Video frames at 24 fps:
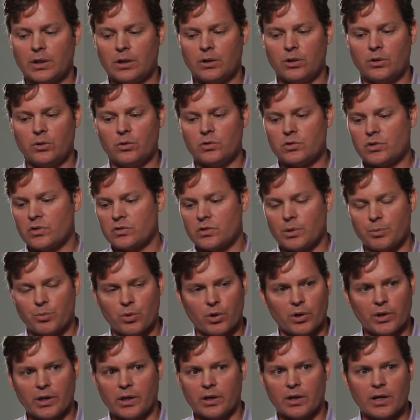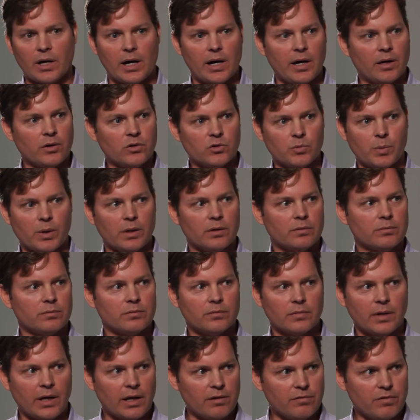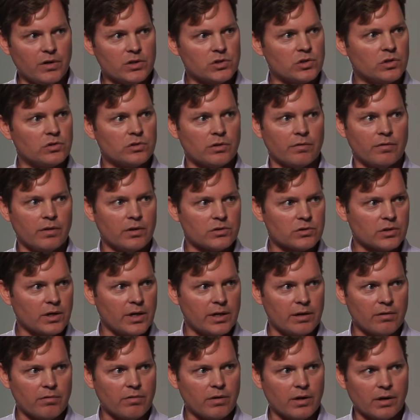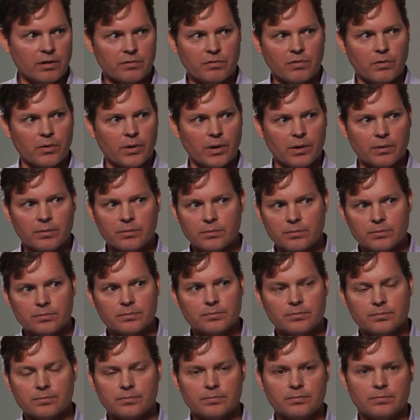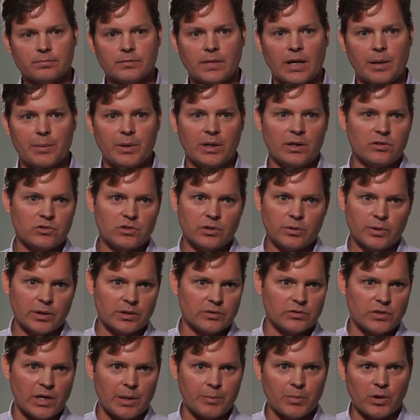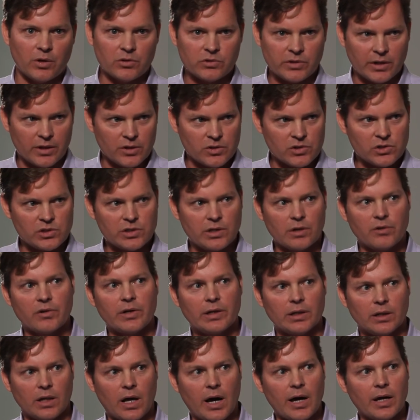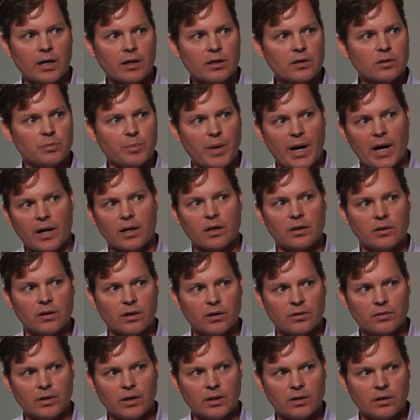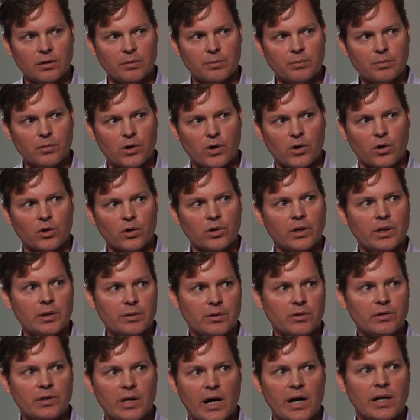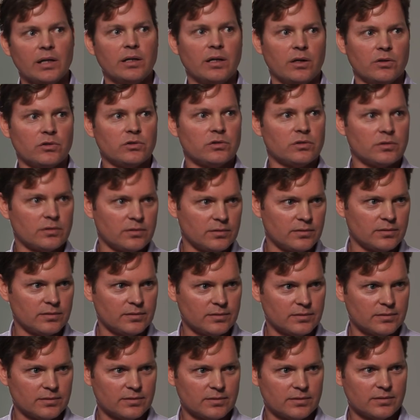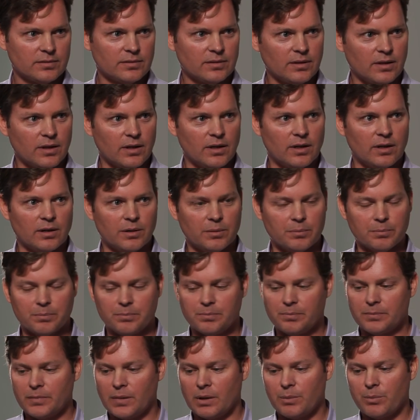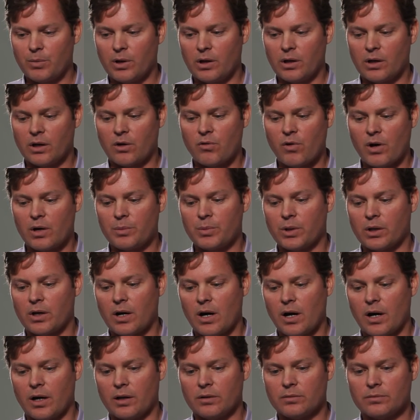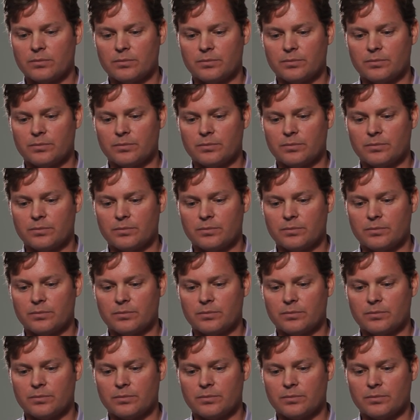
who's just a brilliant guy who's been had visions of this kind of thing for. I mean, he's doing demos that are Siri-like back in the in the early '90s. Wow. Um, an incredible guy,